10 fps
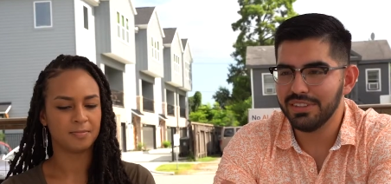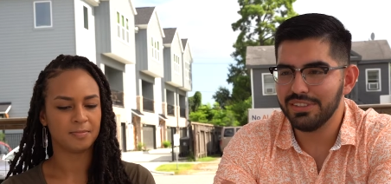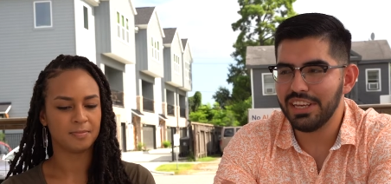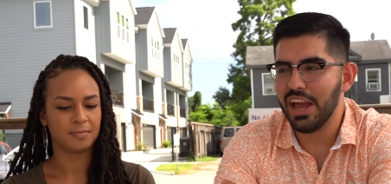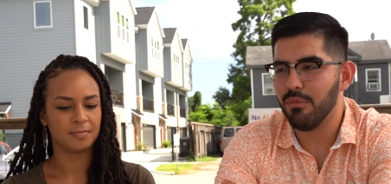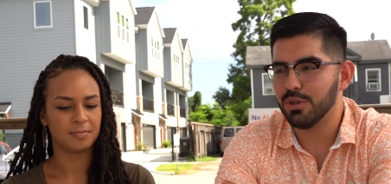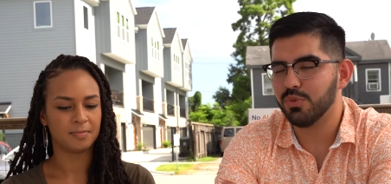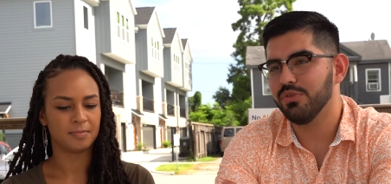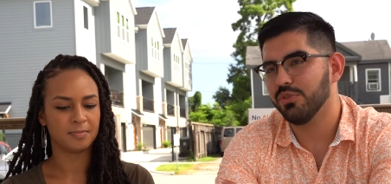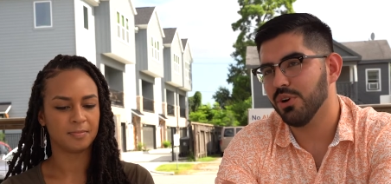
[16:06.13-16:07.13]
Speaker 1: see how
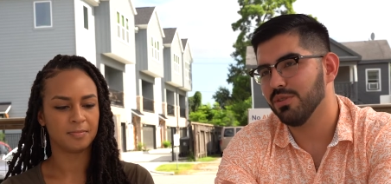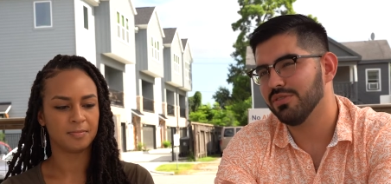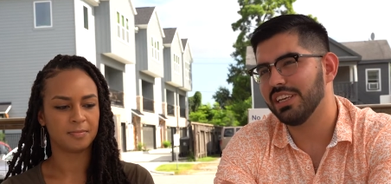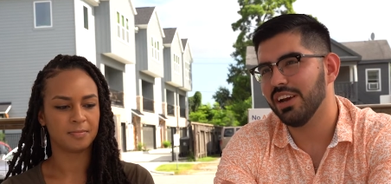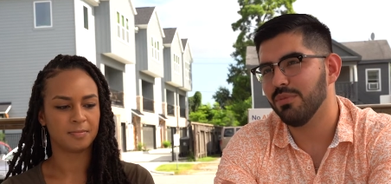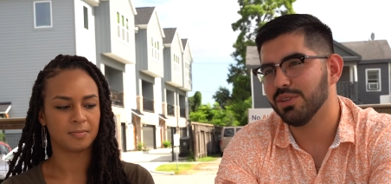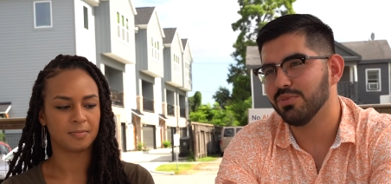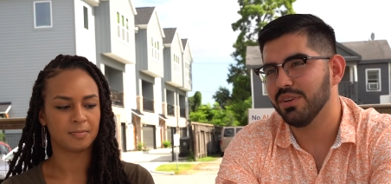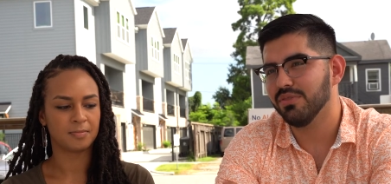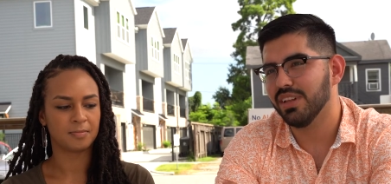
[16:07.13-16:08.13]
much we've grown, see how much
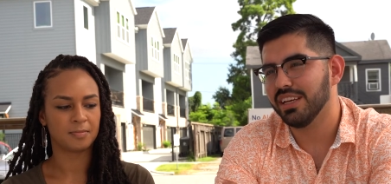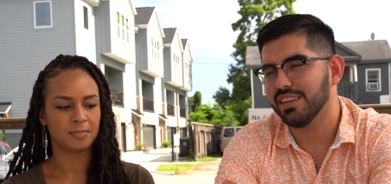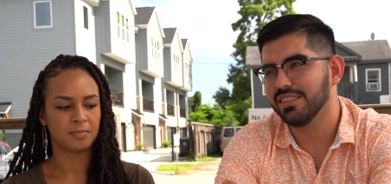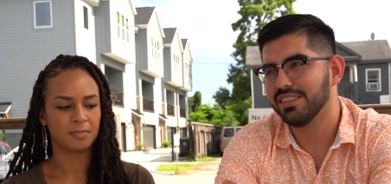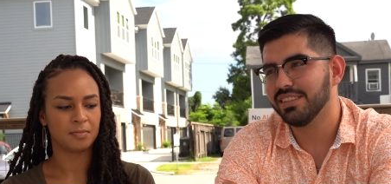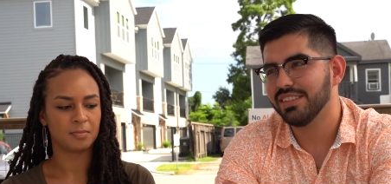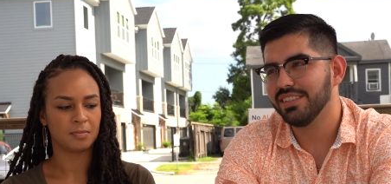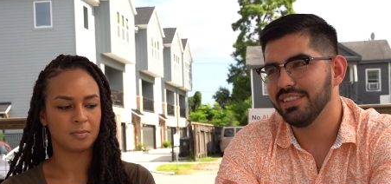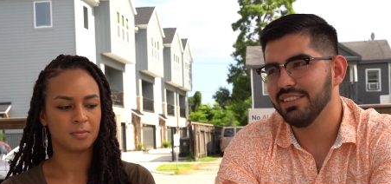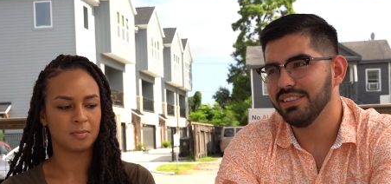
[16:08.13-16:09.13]
we've like
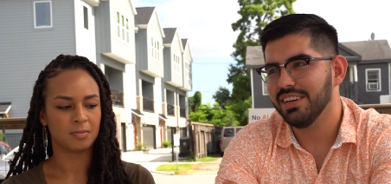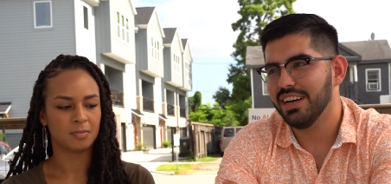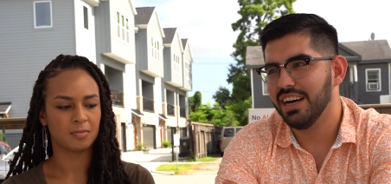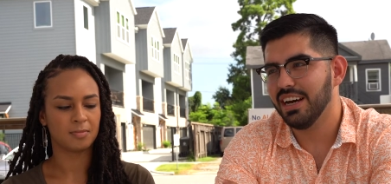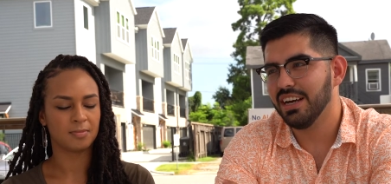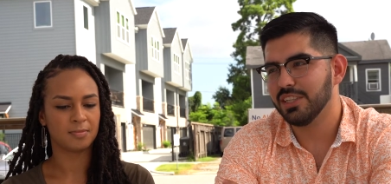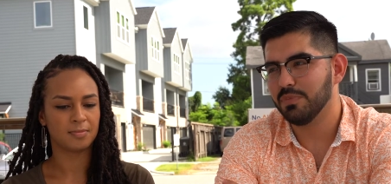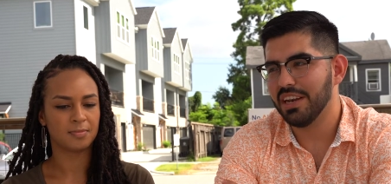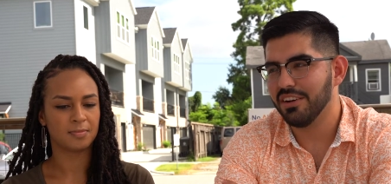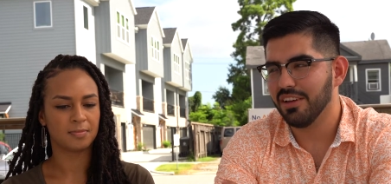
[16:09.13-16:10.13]
uh,
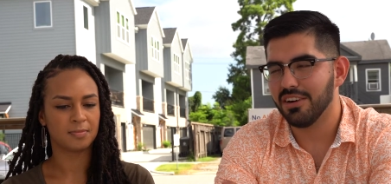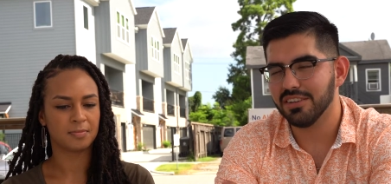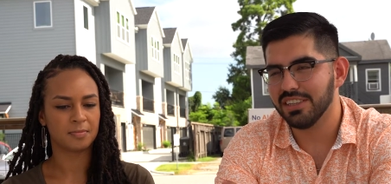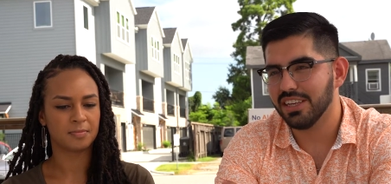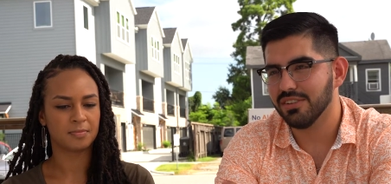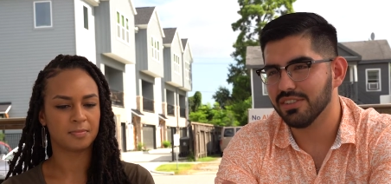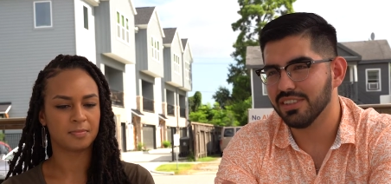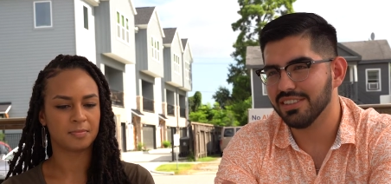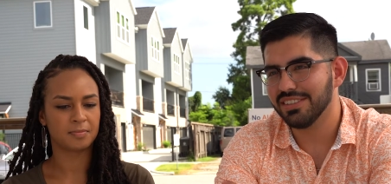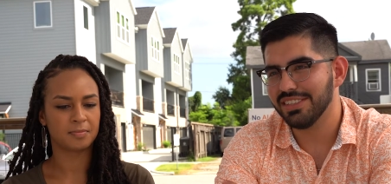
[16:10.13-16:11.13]
on ourselves.
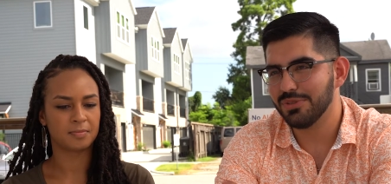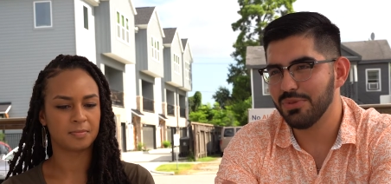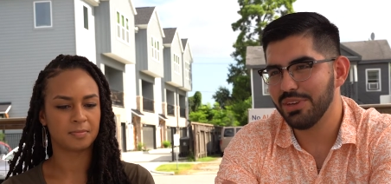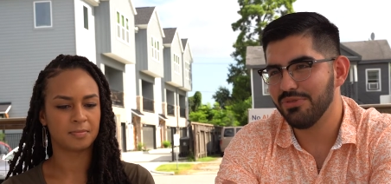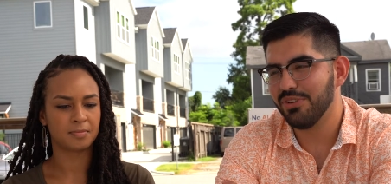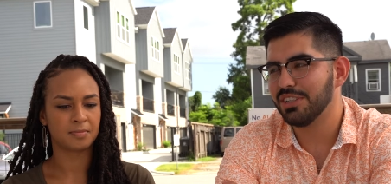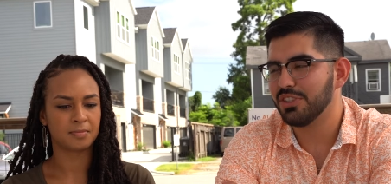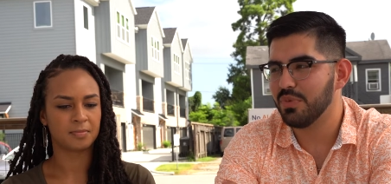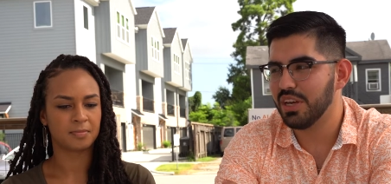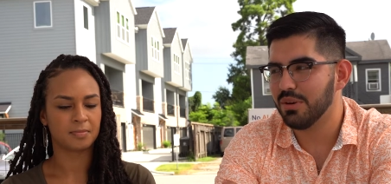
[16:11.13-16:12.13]
And it's, it's really fun
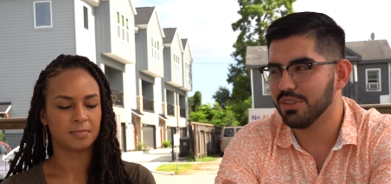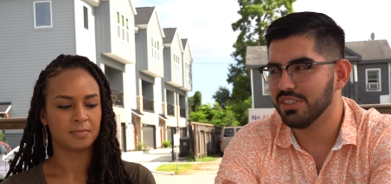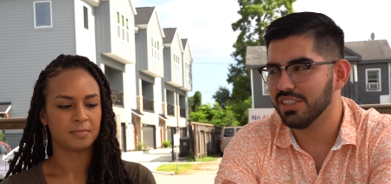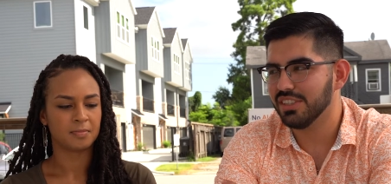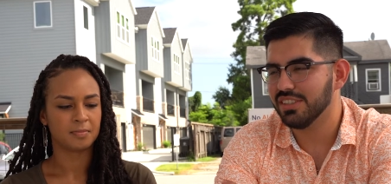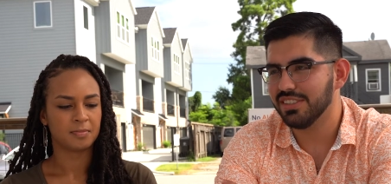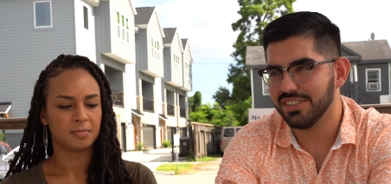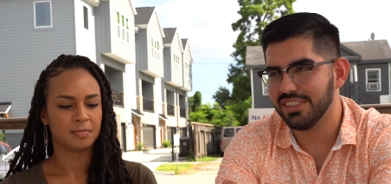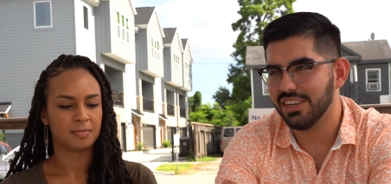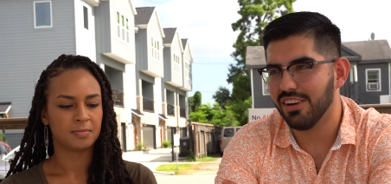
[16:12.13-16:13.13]
to be able to, to
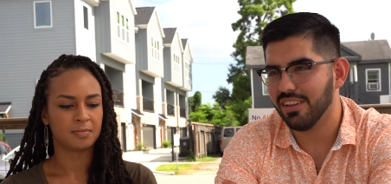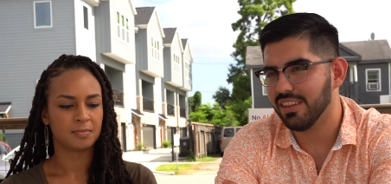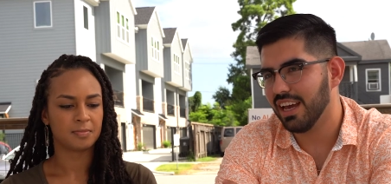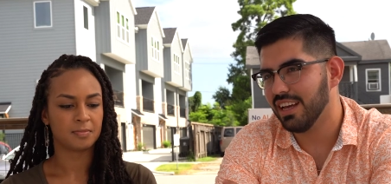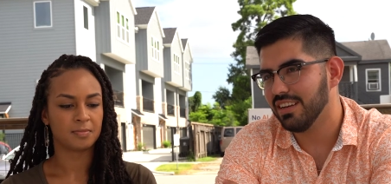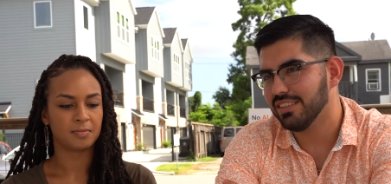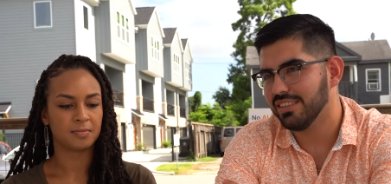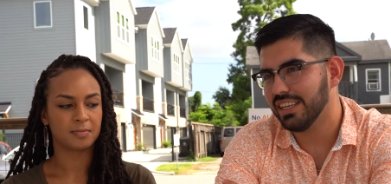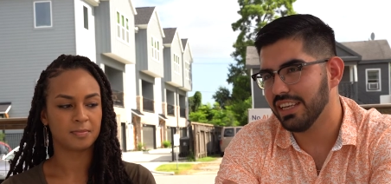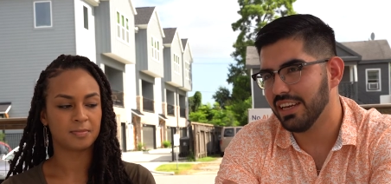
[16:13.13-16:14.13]
see all of that and
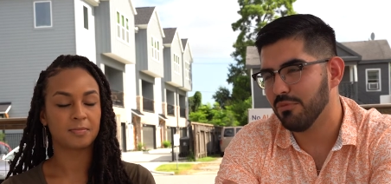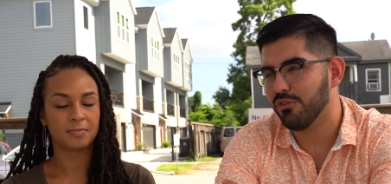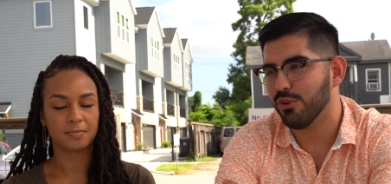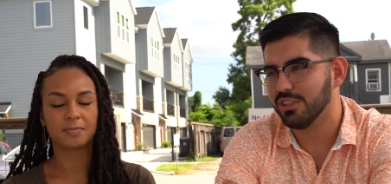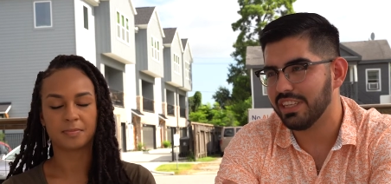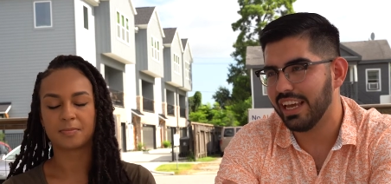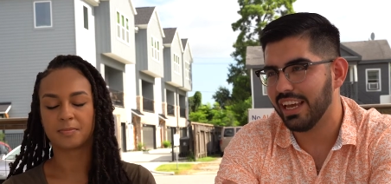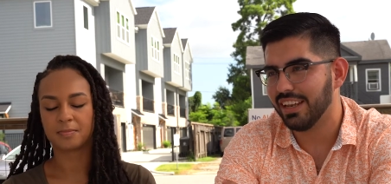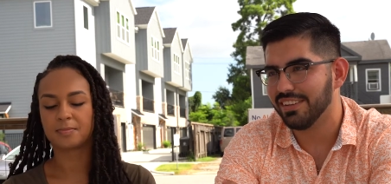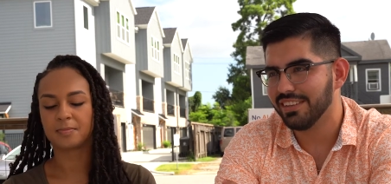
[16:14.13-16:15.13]
seeing it
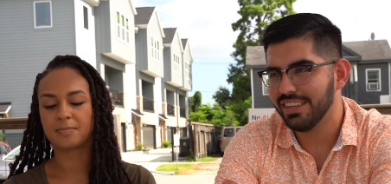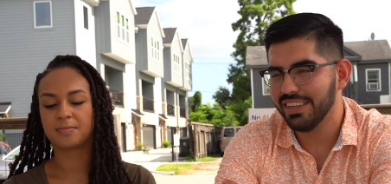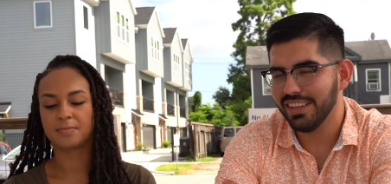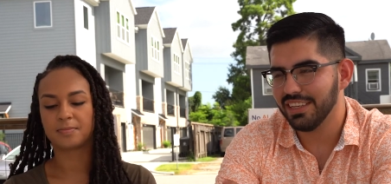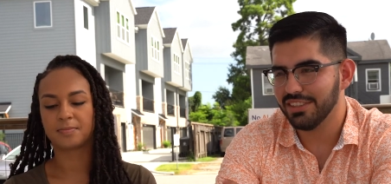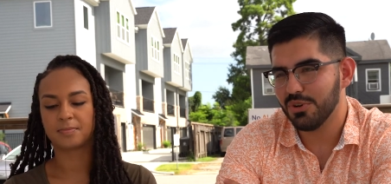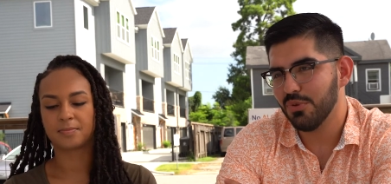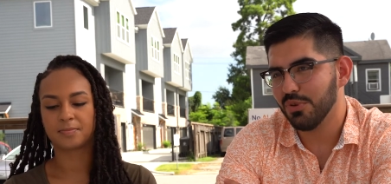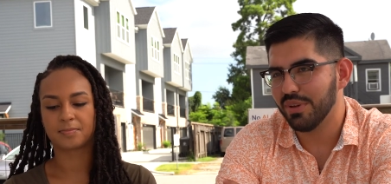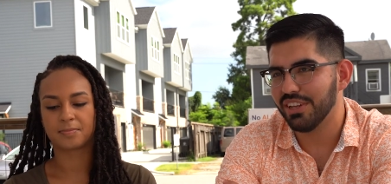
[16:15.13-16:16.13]
firsthand. Like, it's
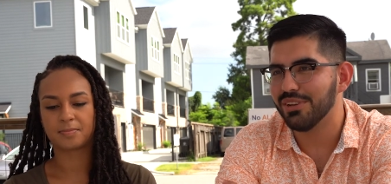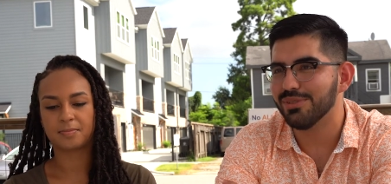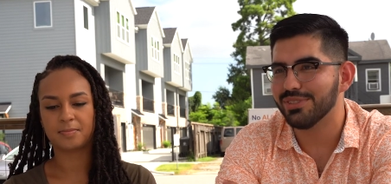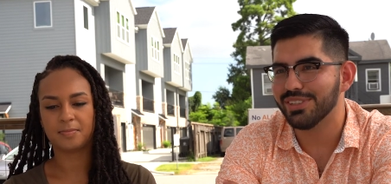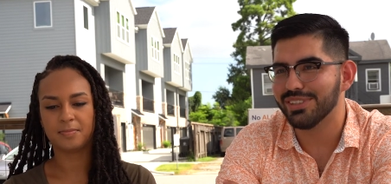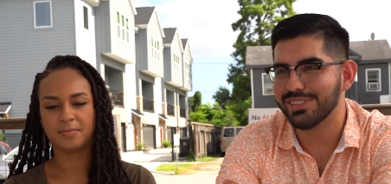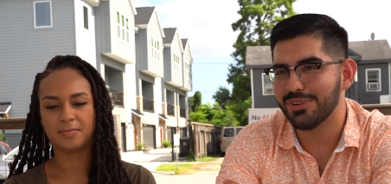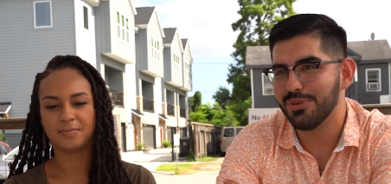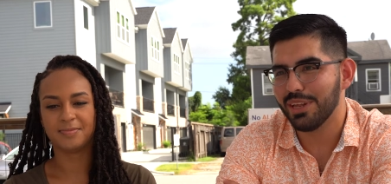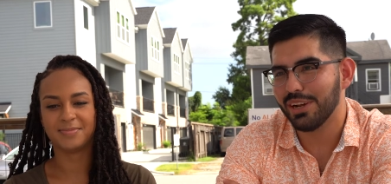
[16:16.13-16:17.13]
cool to be in Houston. It's
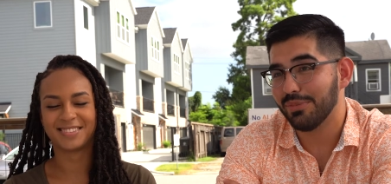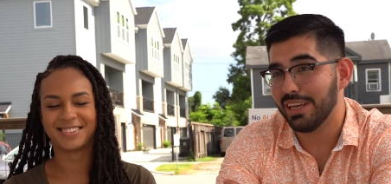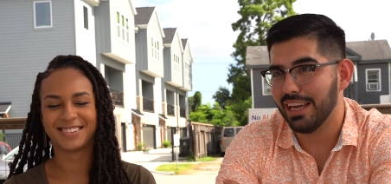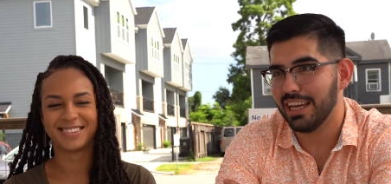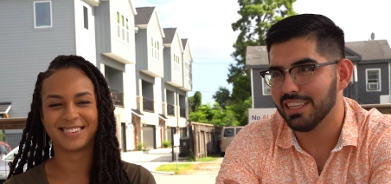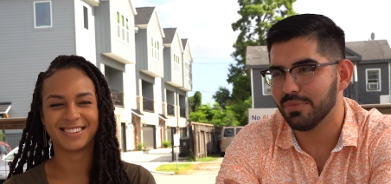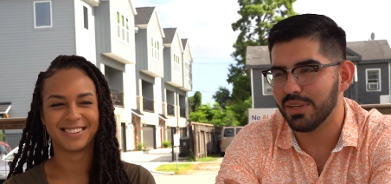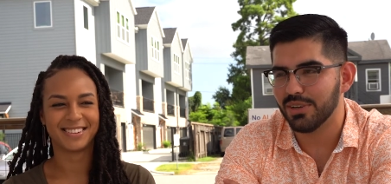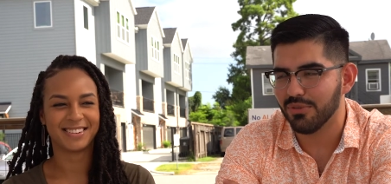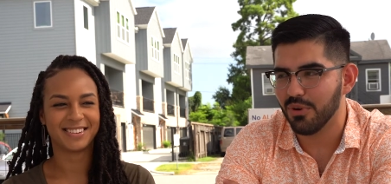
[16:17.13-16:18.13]
cool that I'm, I get to be
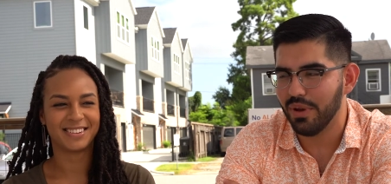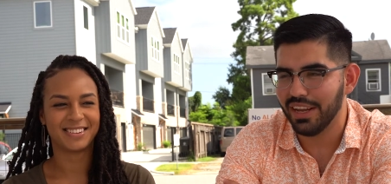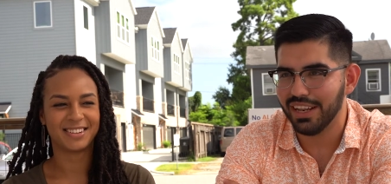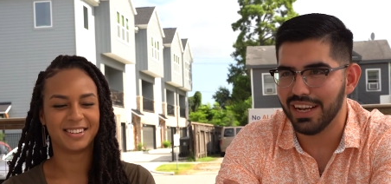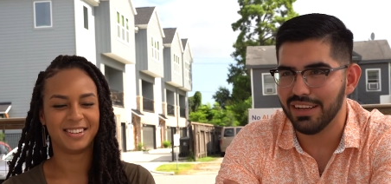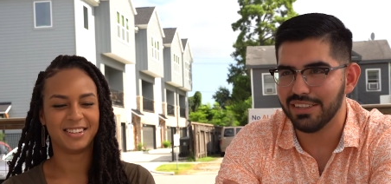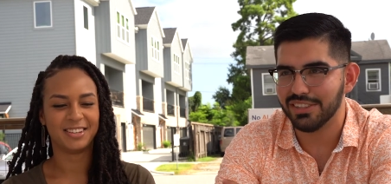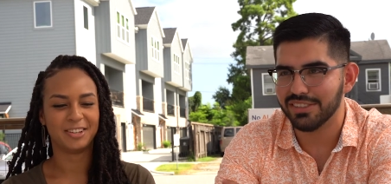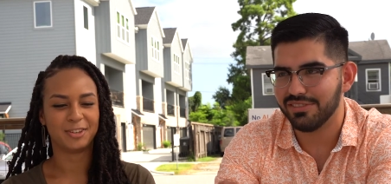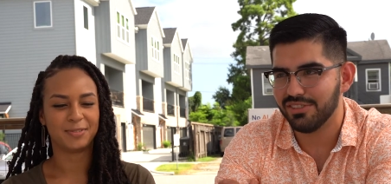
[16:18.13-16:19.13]
here for a week and, uh, and just